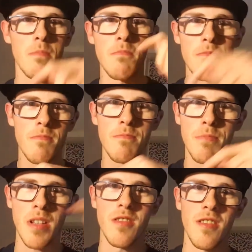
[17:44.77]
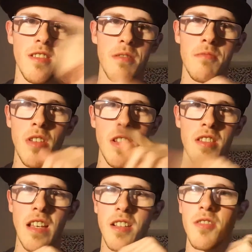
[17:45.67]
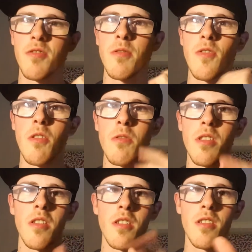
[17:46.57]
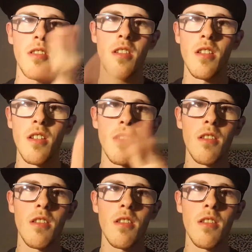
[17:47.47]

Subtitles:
I'll put a picture in a second of all the.